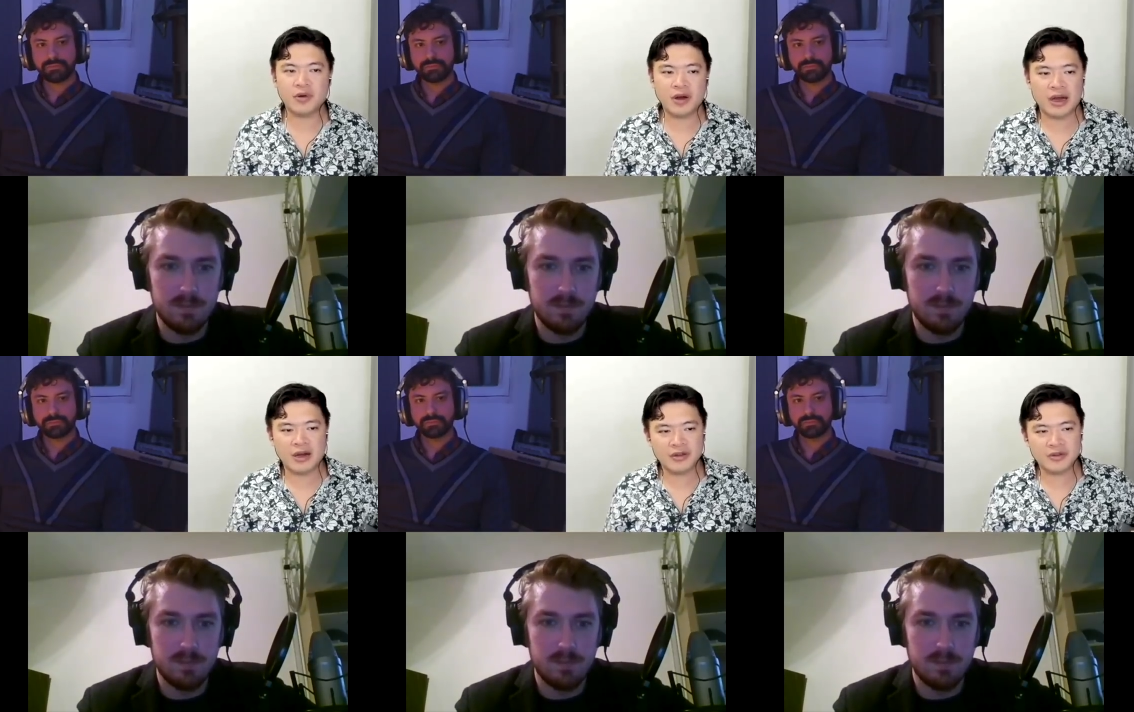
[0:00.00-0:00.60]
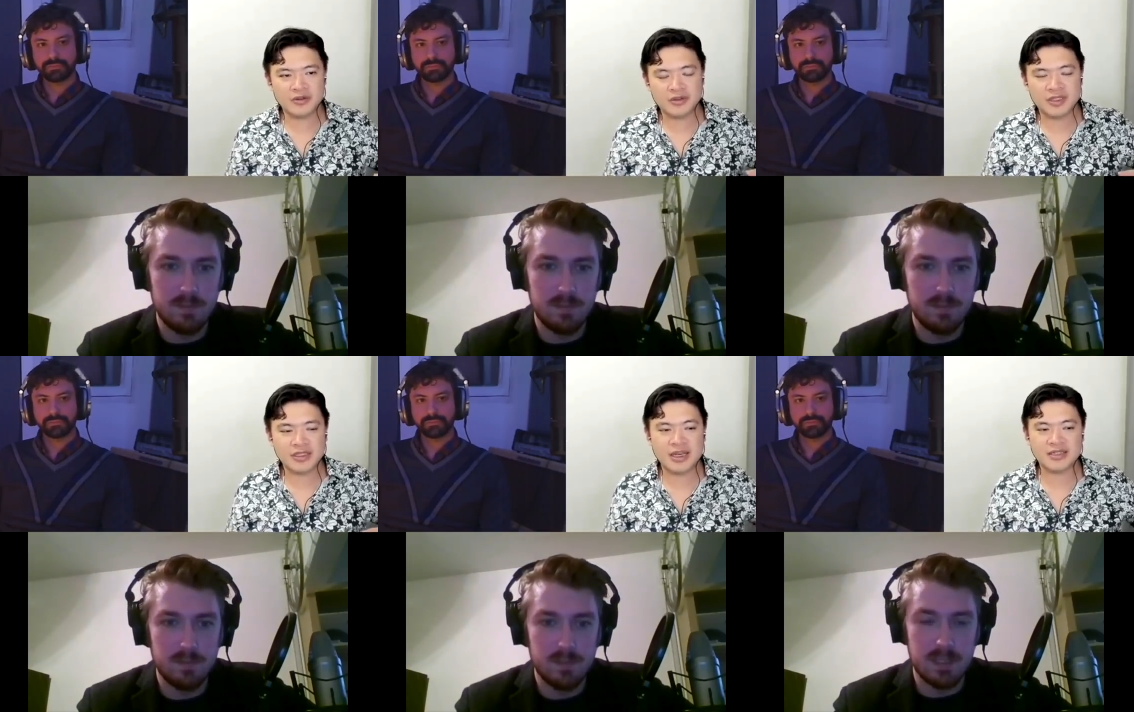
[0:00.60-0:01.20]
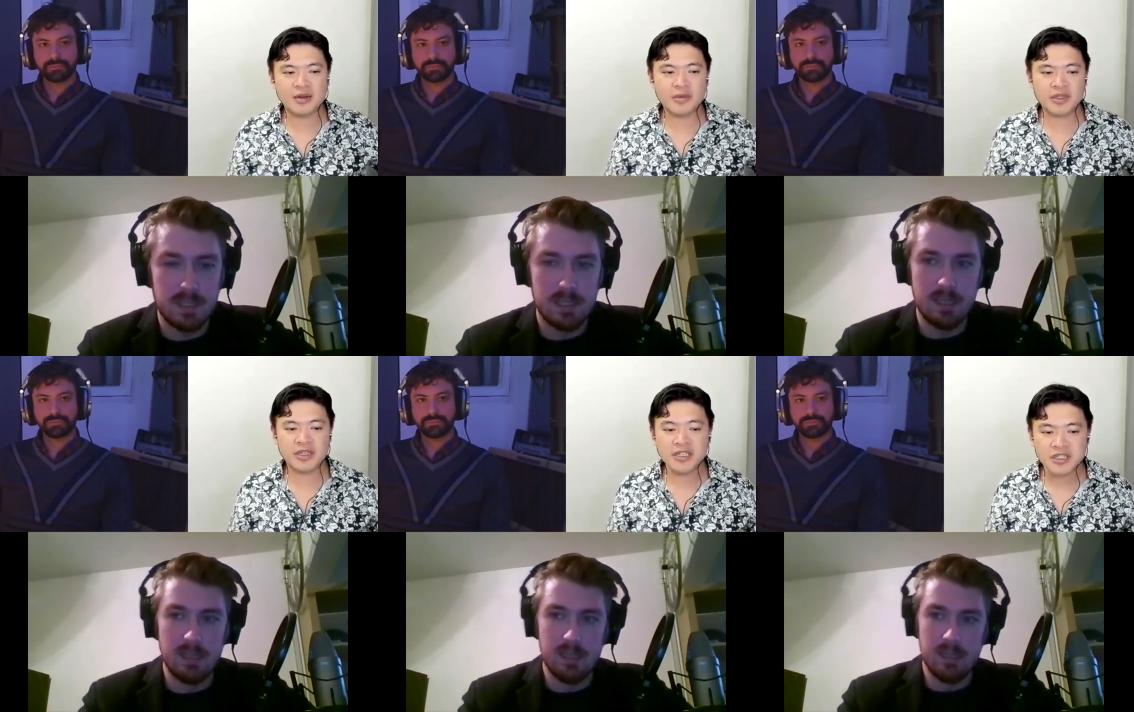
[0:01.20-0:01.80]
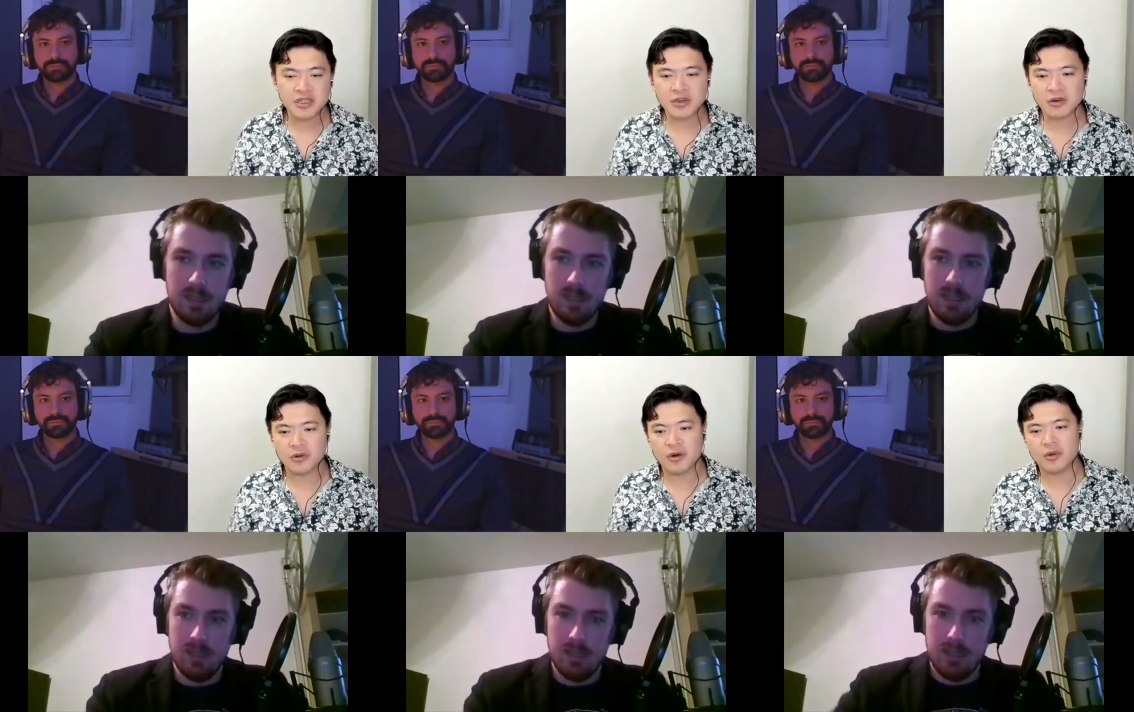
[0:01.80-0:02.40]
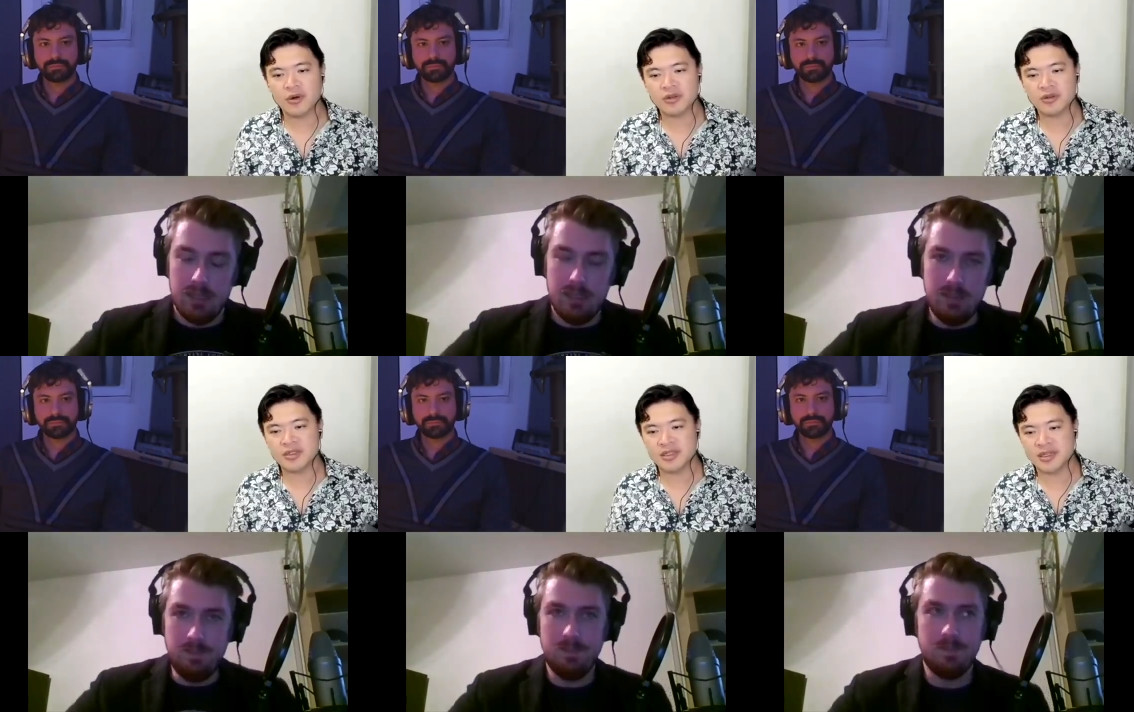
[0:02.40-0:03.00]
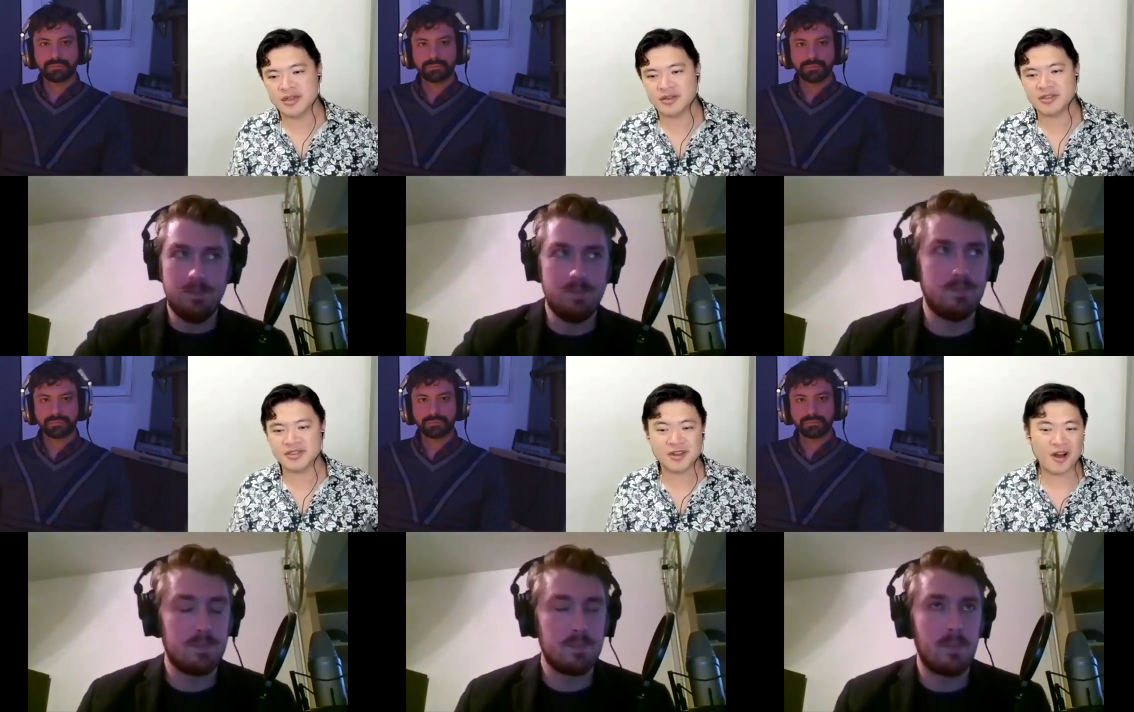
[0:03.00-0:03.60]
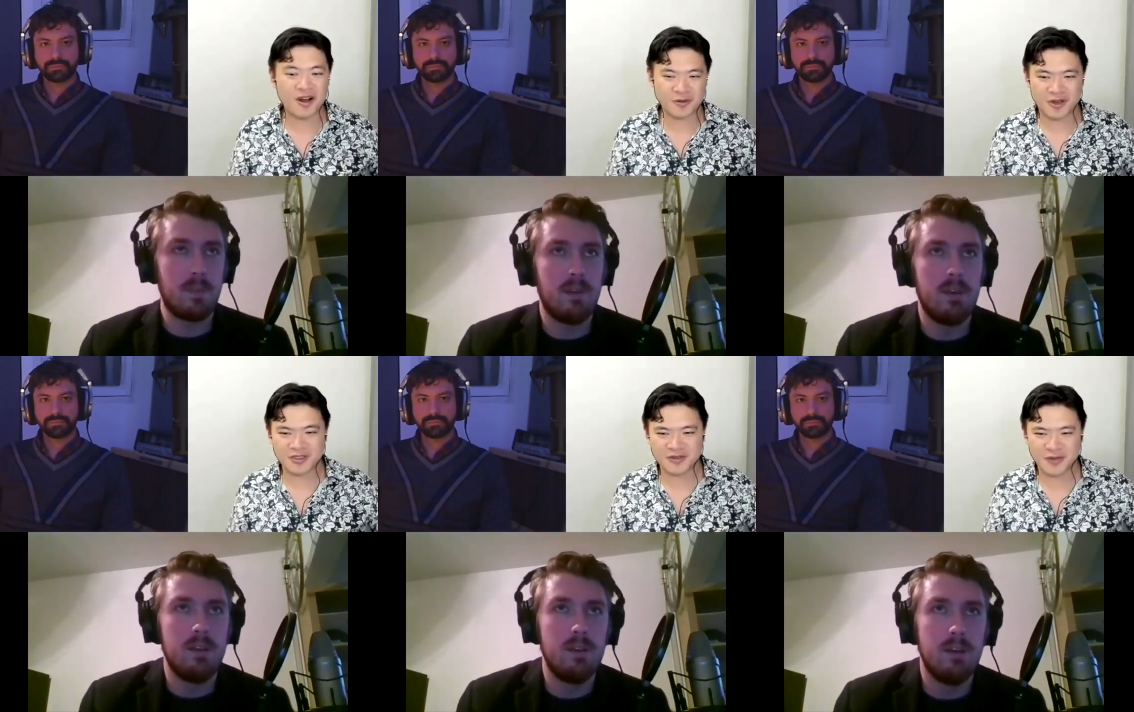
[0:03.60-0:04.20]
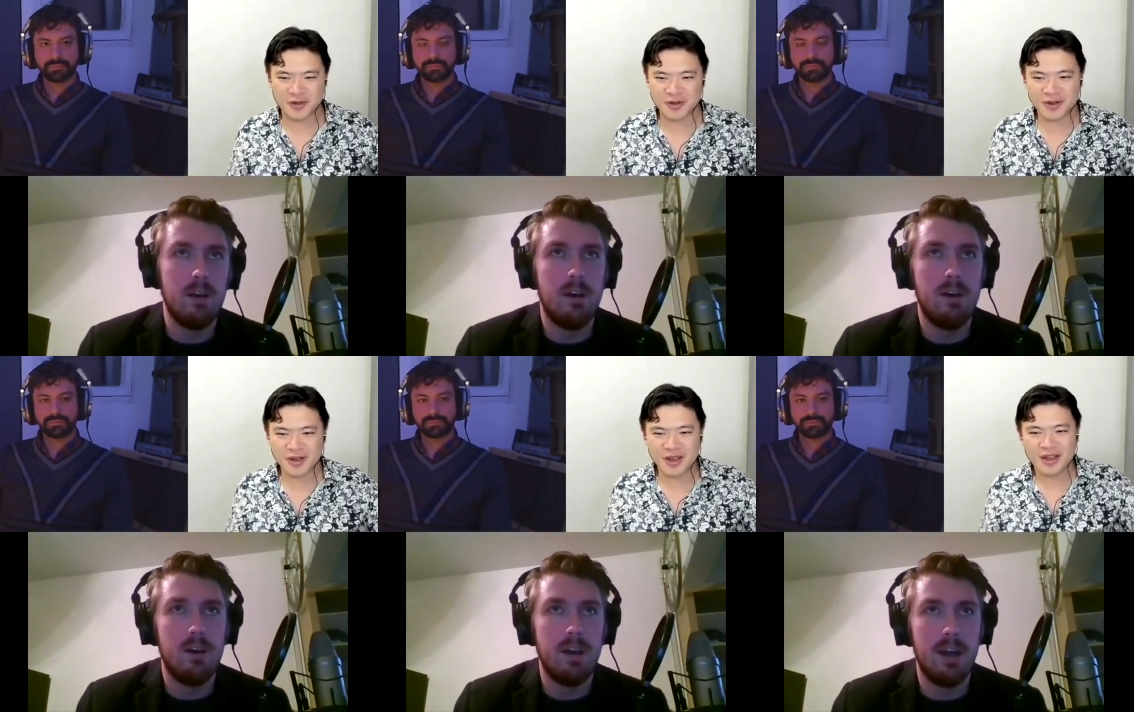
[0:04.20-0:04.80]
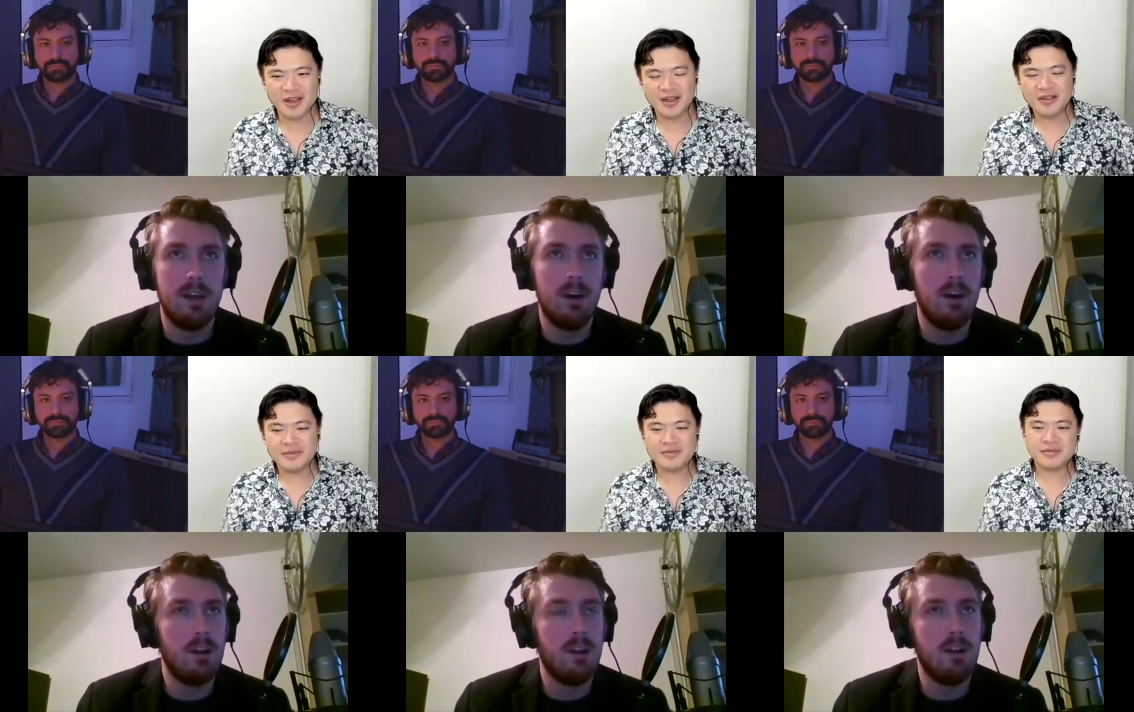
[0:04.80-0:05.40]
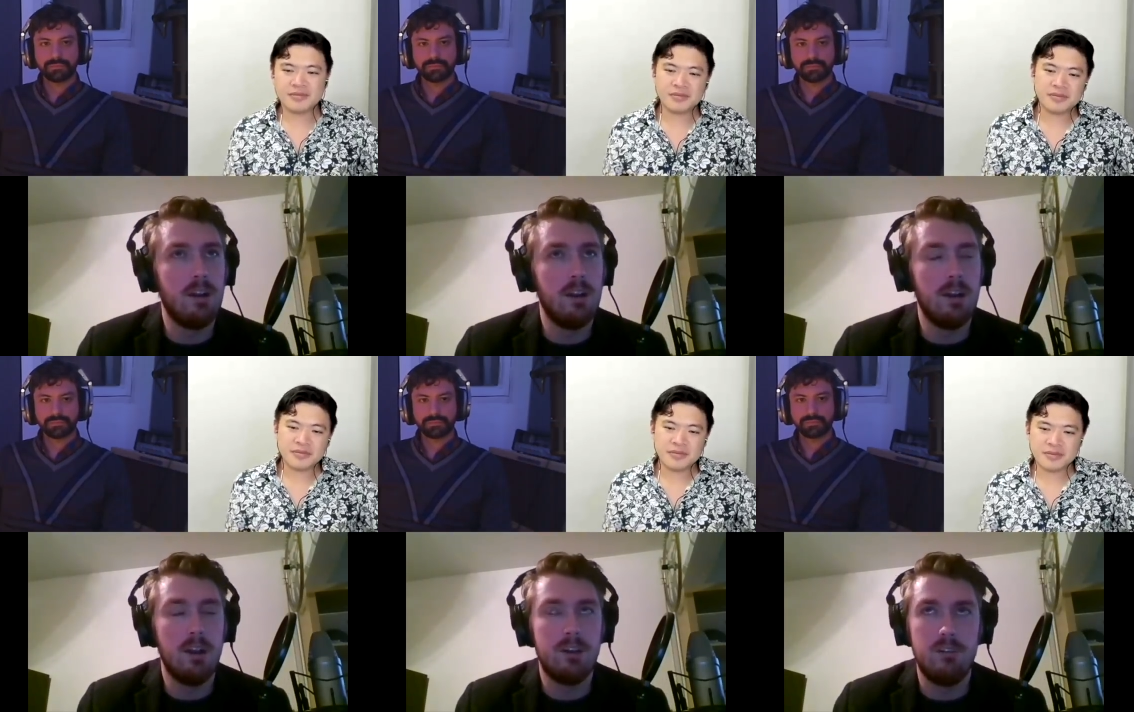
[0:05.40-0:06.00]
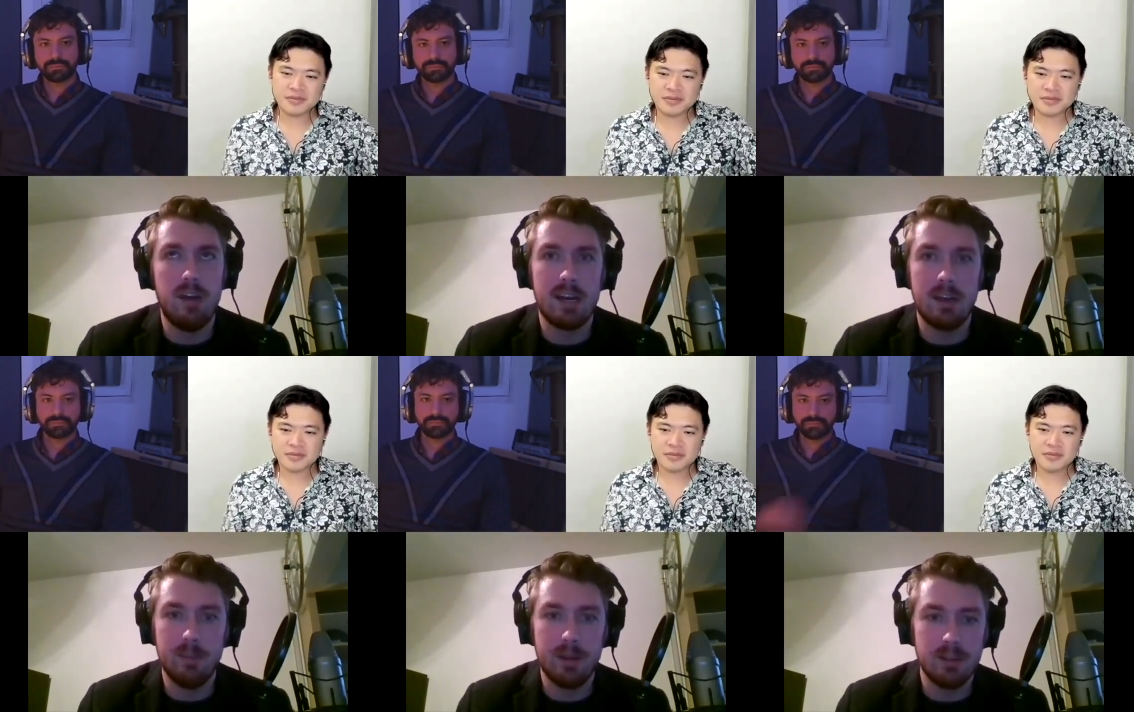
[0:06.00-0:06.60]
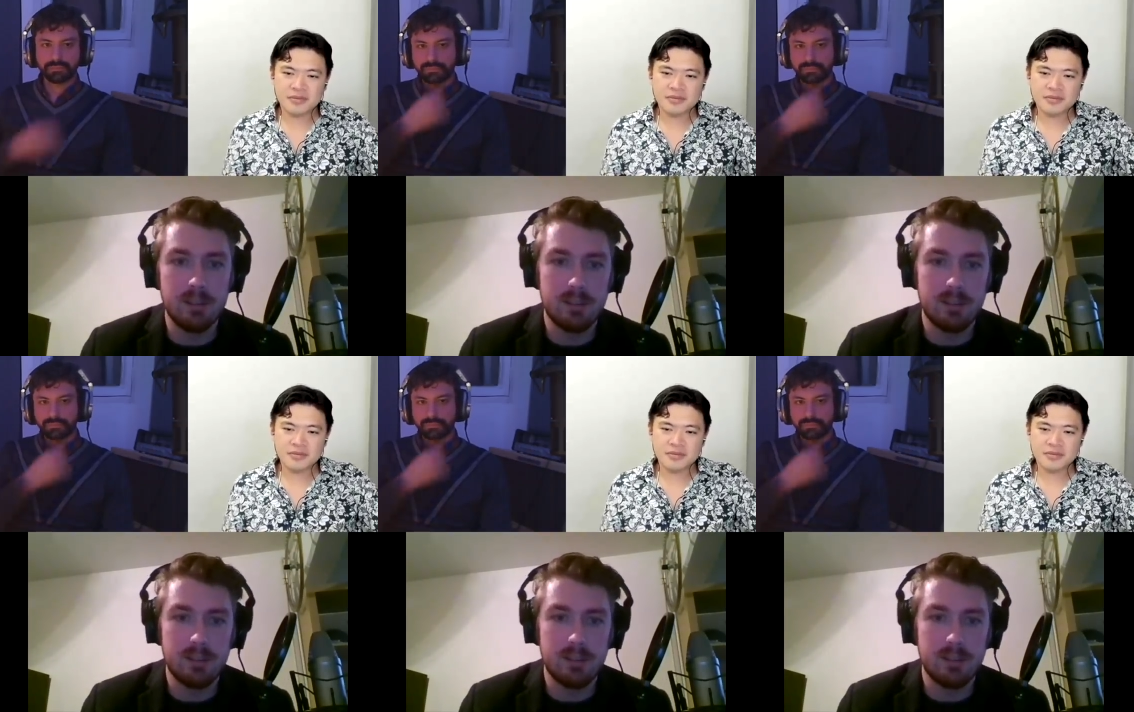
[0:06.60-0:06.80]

Speaker 1: What, how do you do you see that as competition, or what, what do you see here? This is the hard question. No, yeah, no, no, not directly, because